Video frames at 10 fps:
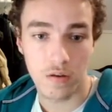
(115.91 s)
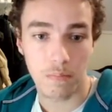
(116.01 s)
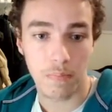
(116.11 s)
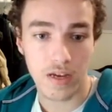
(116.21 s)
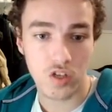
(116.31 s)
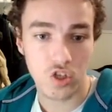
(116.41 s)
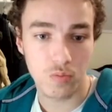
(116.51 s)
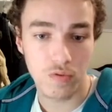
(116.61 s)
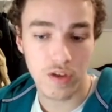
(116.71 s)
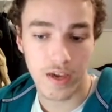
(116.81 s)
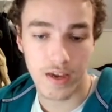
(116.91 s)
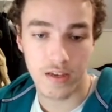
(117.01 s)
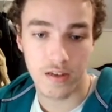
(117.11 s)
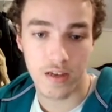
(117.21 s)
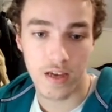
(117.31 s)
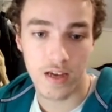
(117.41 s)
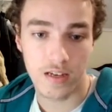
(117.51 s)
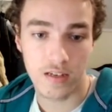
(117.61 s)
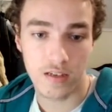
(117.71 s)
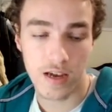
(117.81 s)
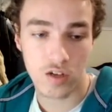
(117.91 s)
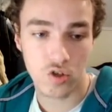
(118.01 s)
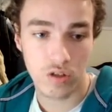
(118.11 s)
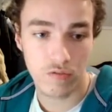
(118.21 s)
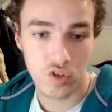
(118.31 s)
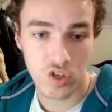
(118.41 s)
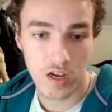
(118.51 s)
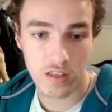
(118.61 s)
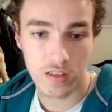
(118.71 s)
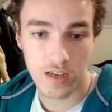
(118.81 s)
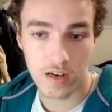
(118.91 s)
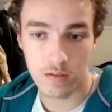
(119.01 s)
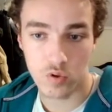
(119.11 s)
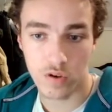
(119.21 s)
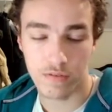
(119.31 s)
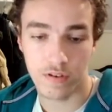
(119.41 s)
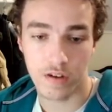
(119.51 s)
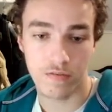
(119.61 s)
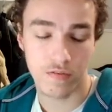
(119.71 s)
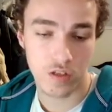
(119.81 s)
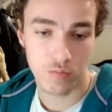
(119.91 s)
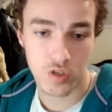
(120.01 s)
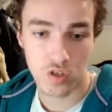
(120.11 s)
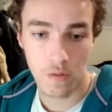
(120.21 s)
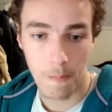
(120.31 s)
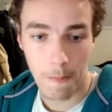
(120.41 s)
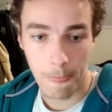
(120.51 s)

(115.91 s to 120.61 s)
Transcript: black can just move the king, and actually if we check, they can come to f5 in this position.